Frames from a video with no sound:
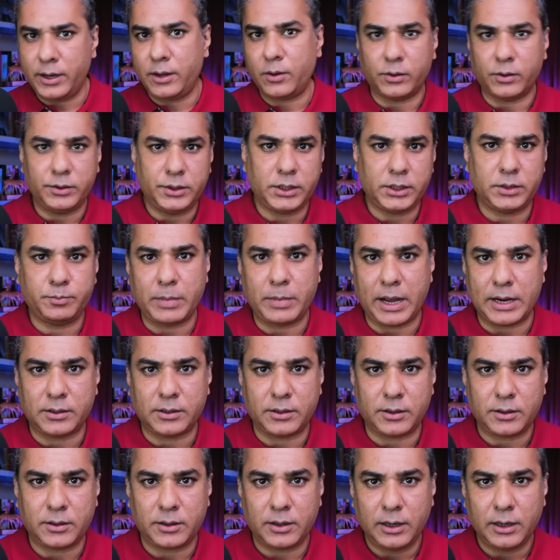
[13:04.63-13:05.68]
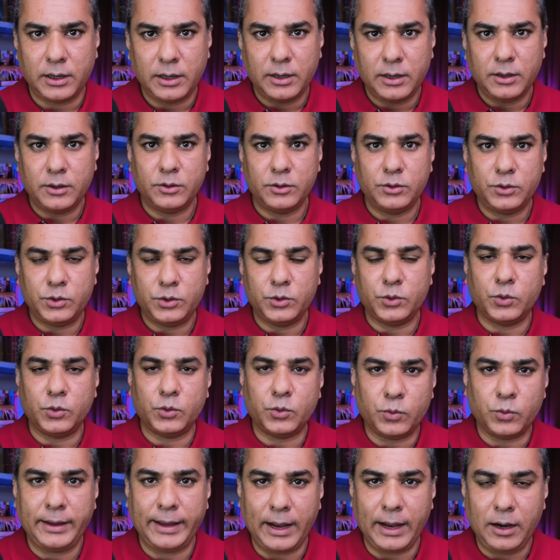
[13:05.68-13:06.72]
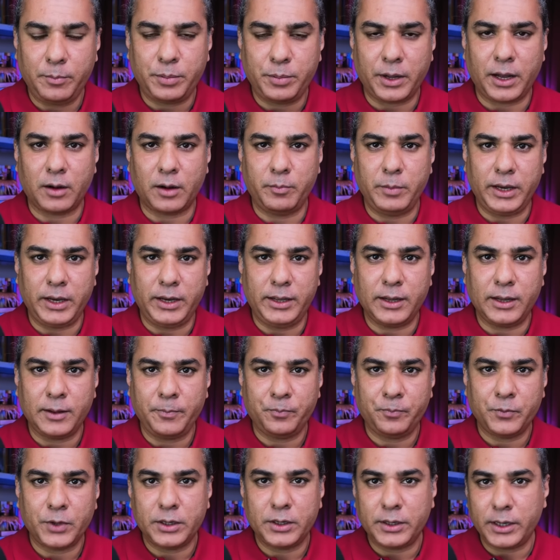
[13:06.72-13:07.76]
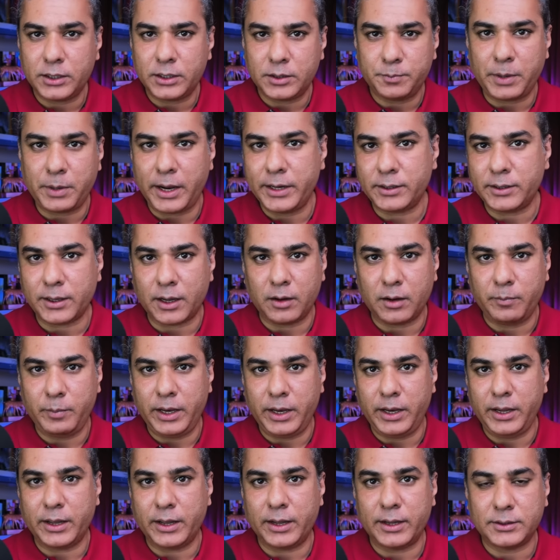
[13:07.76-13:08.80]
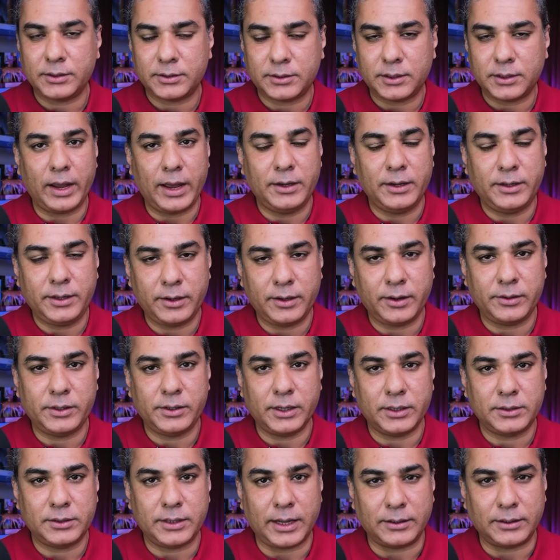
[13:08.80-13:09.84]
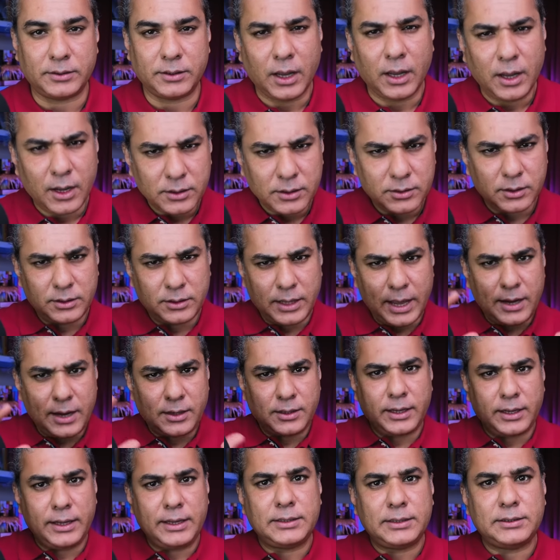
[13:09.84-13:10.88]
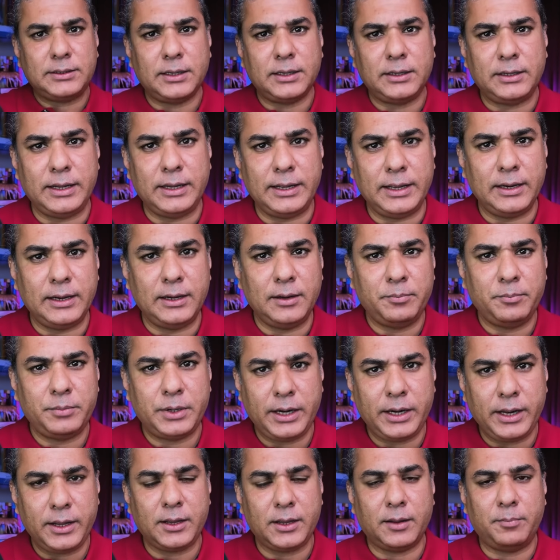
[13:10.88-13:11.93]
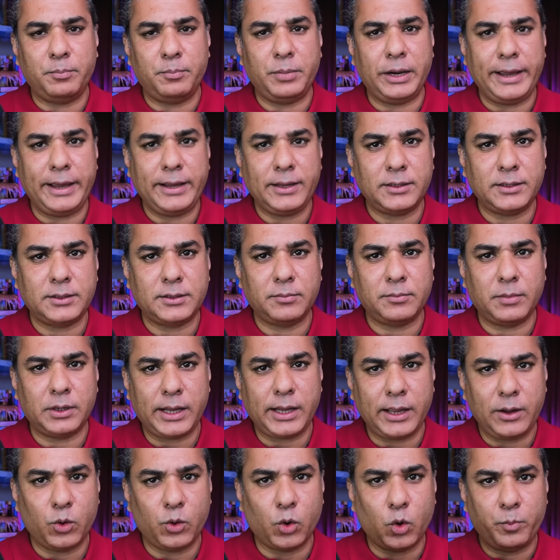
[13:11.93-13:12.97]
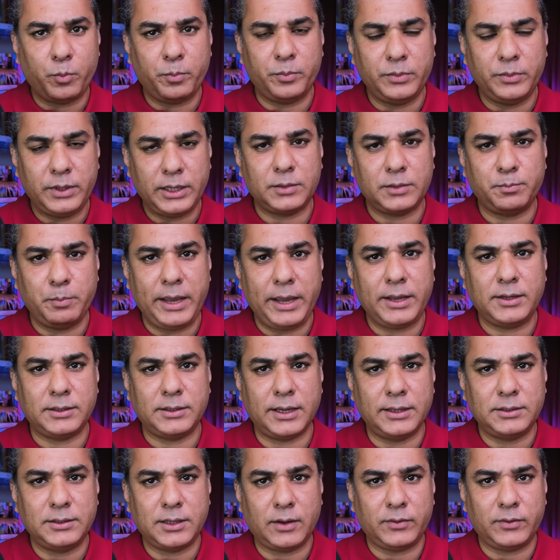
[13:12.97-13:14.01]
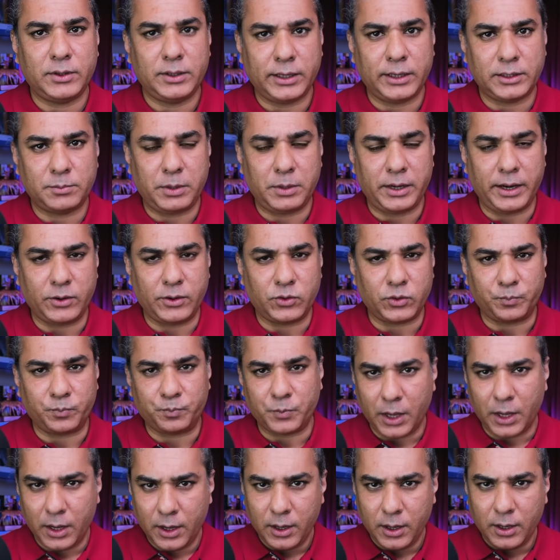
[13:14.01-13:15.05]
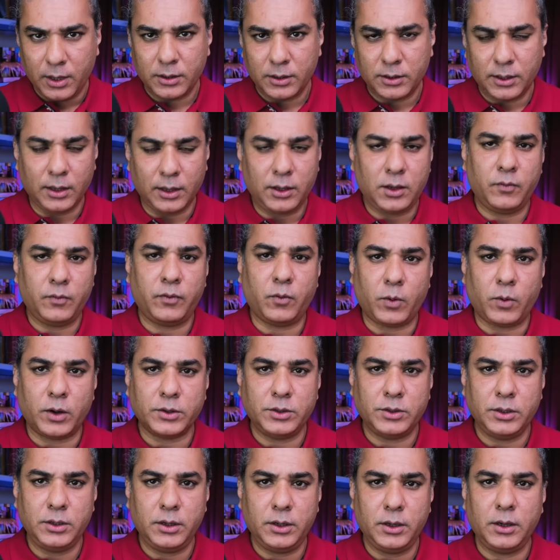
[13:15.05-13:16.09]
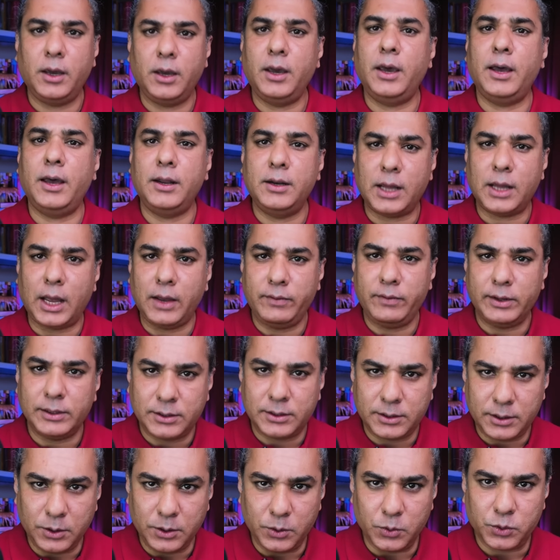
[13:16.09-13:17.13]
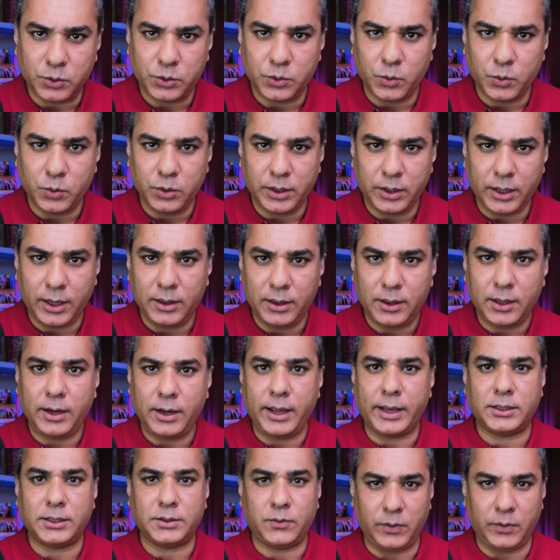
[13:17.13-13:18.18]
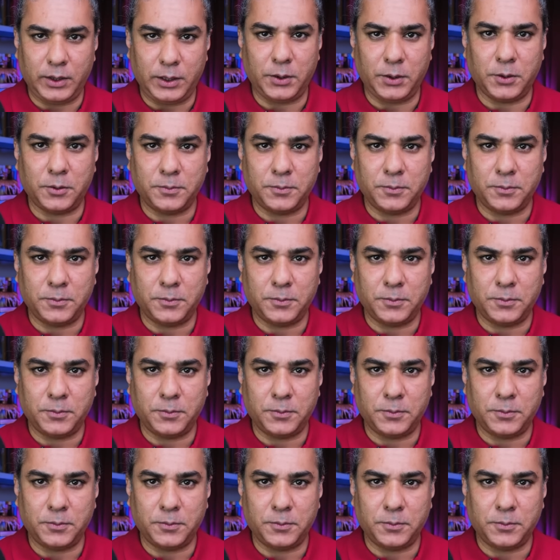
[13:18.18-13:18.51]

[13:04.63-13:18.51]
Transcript: on this matter to help Armenia, despite Armenia's anti Russia stance. So that is the deal. Pretty complex, but I hope this makes sense after the explanation. Thank you for watching, and I will see you soon in the next video.